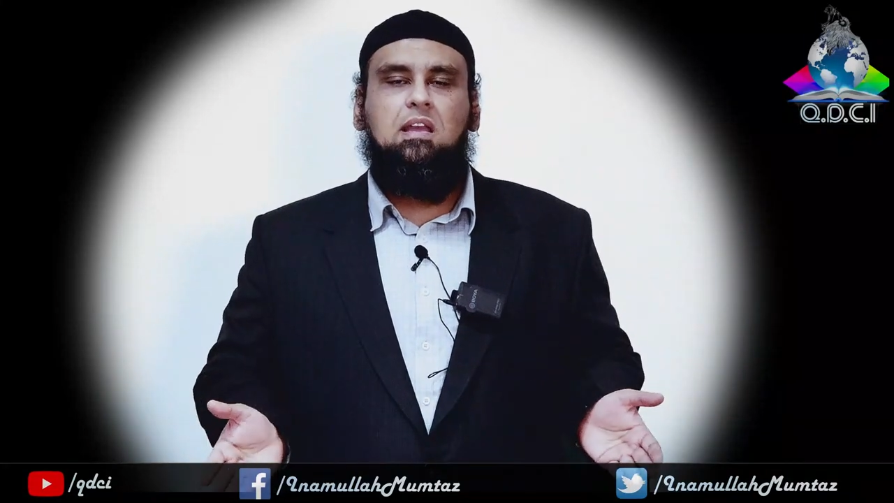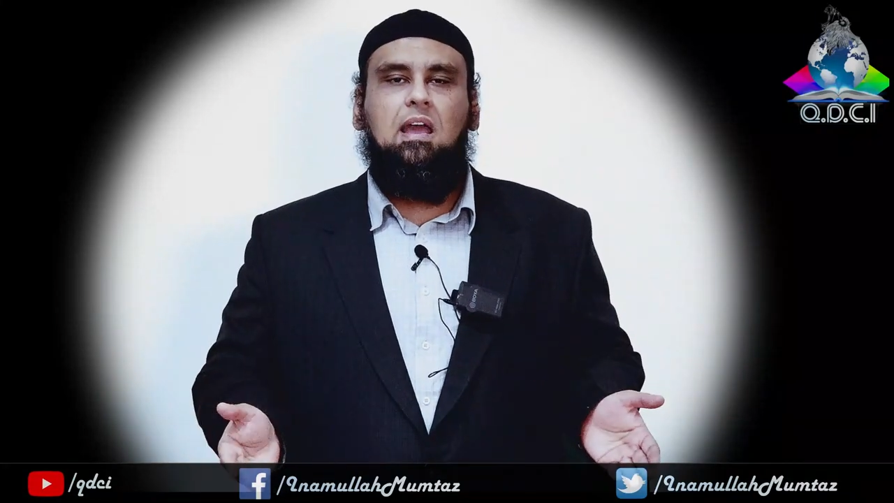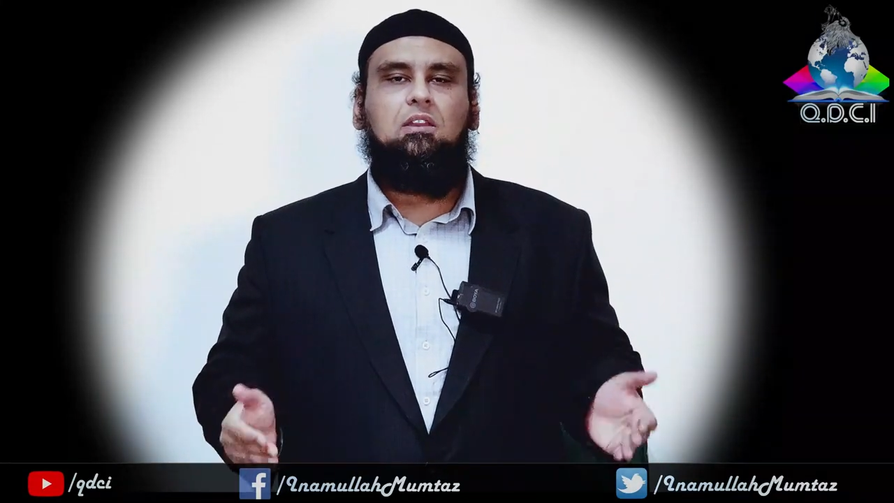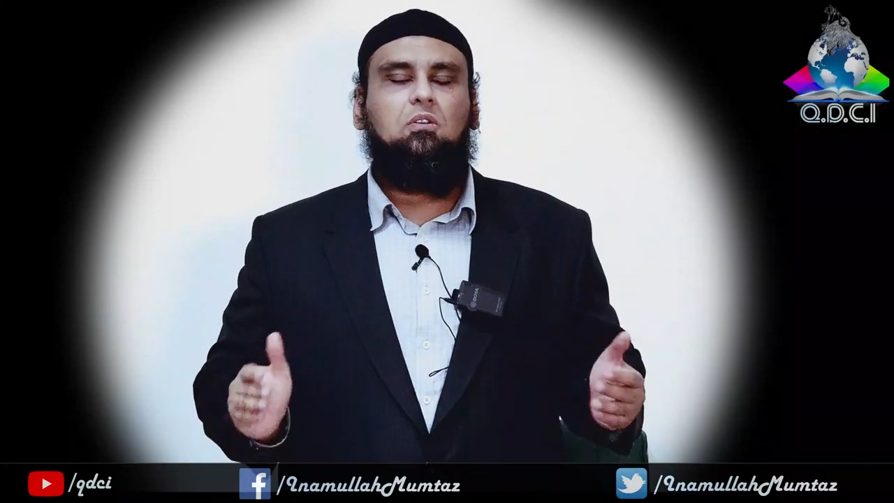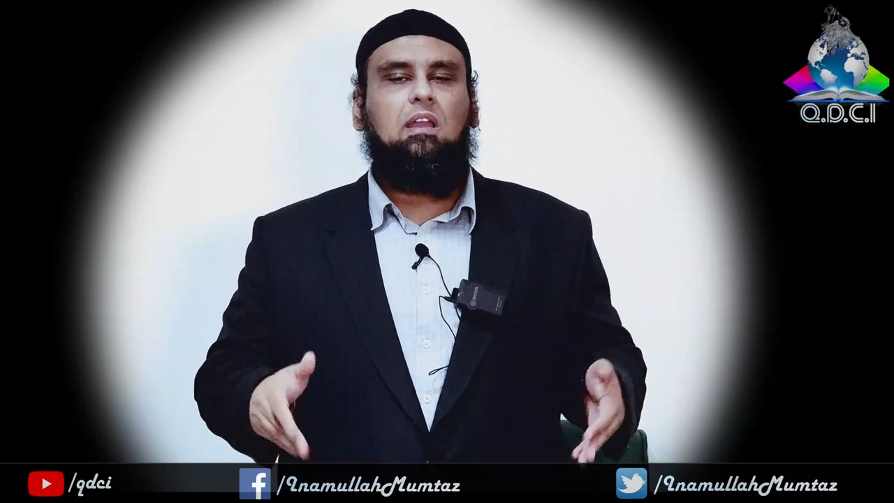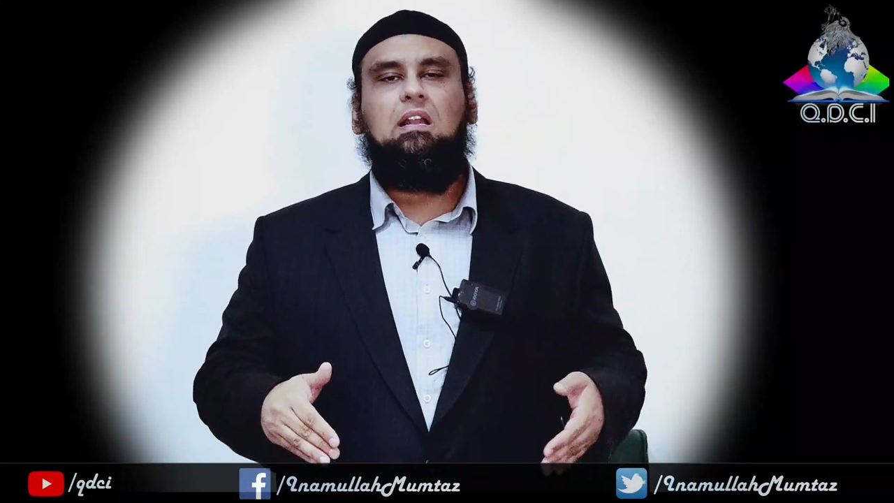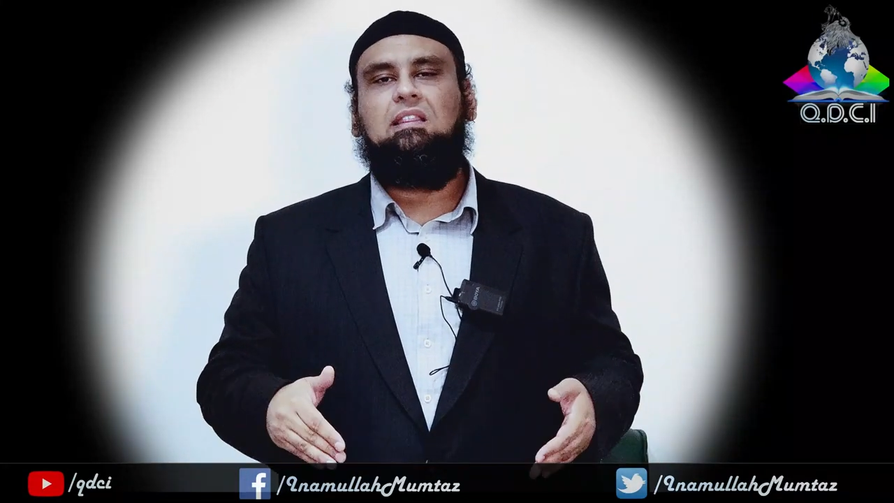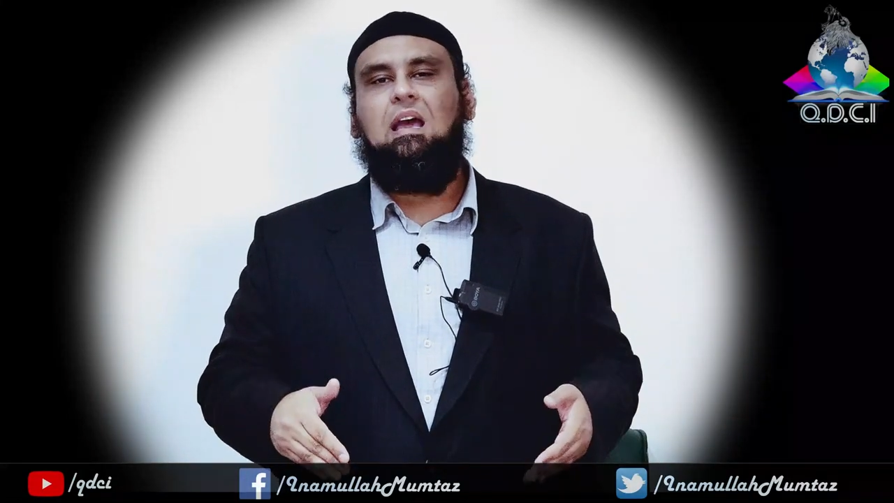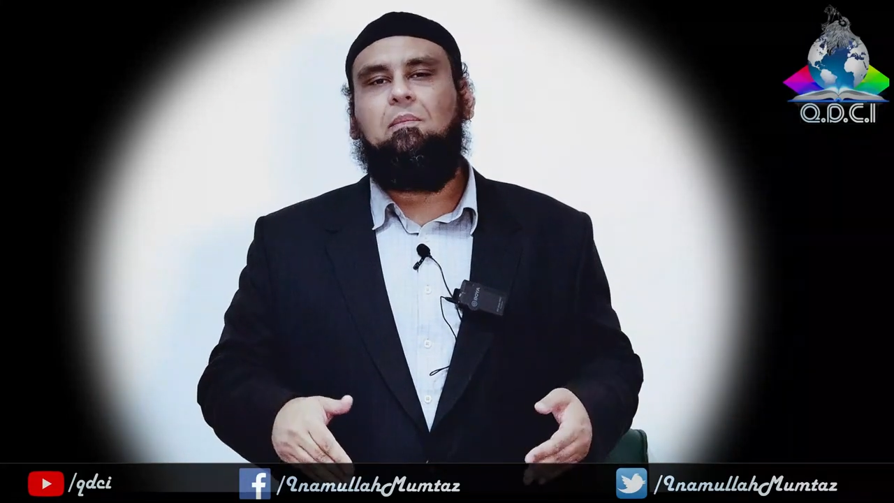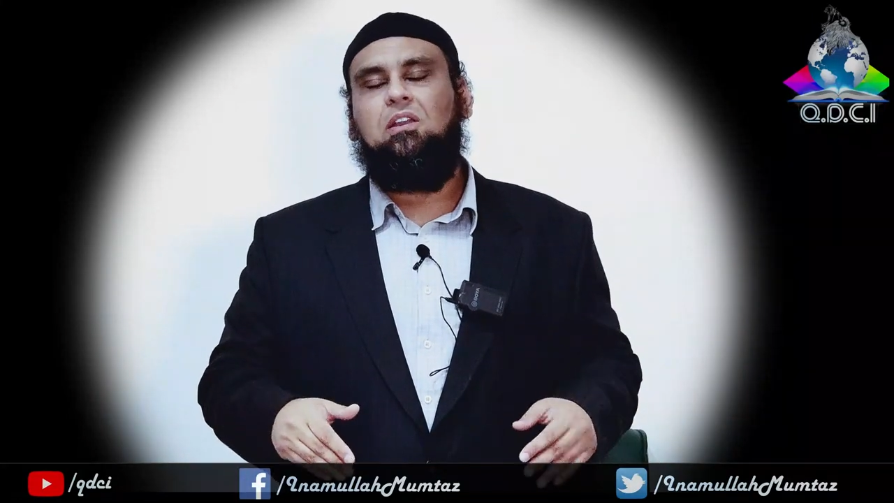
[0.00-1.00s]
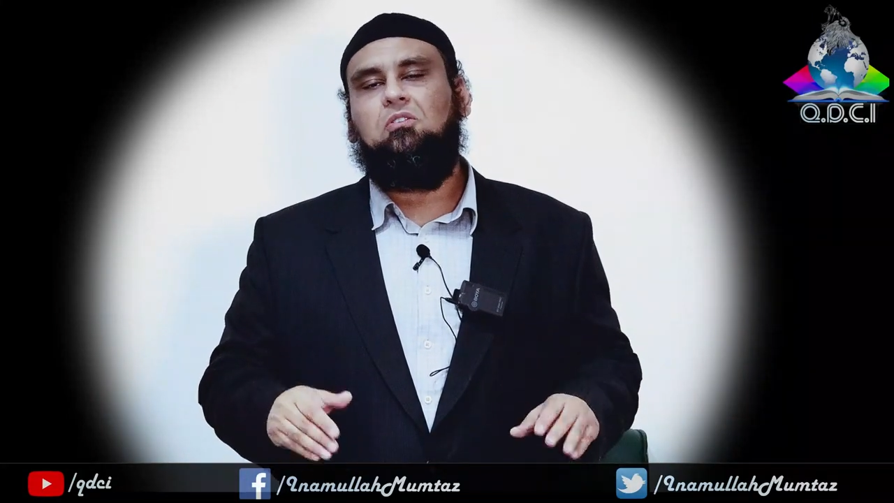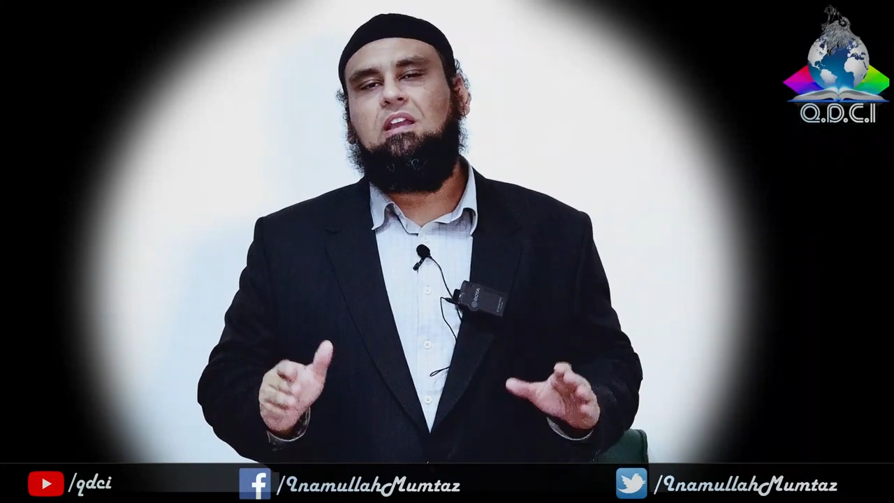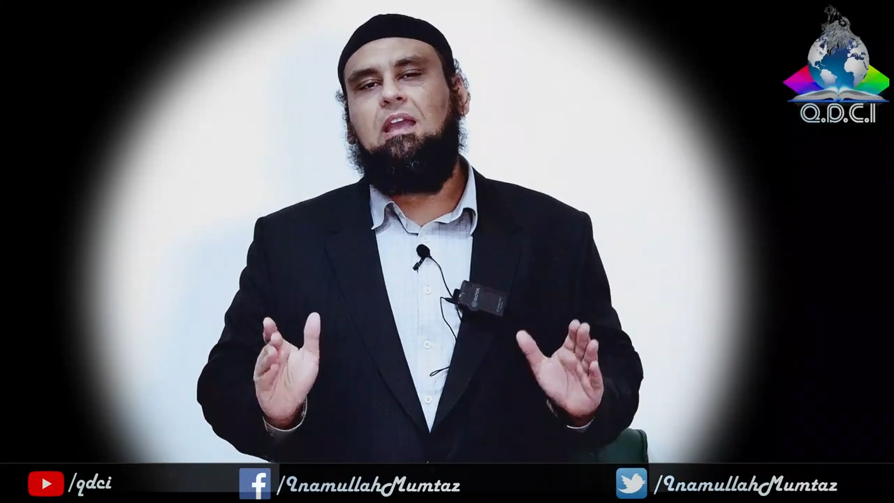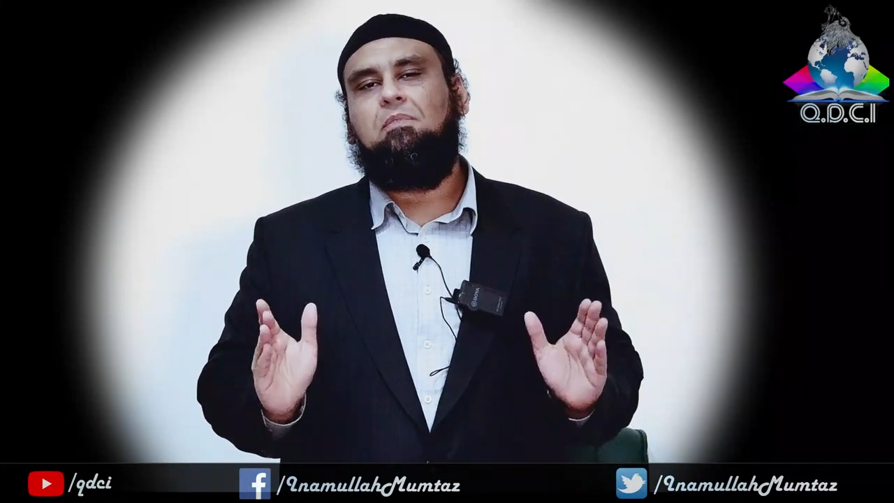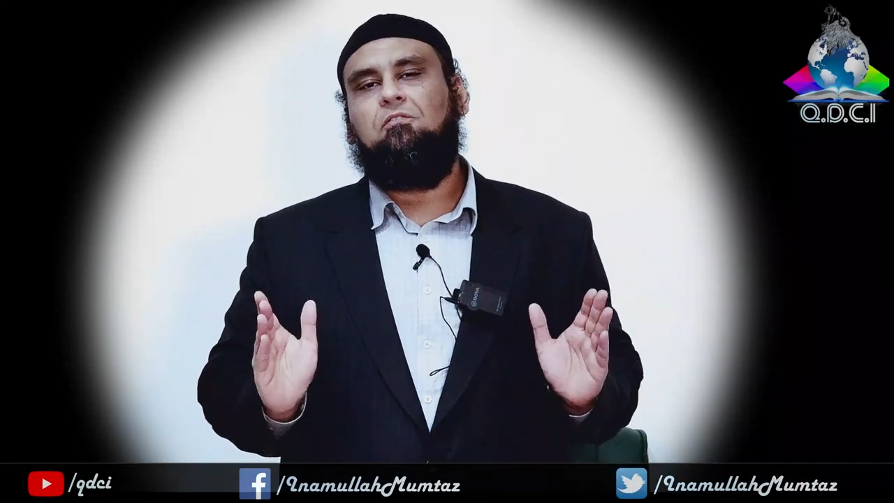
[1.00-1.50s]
And you killed them and you gave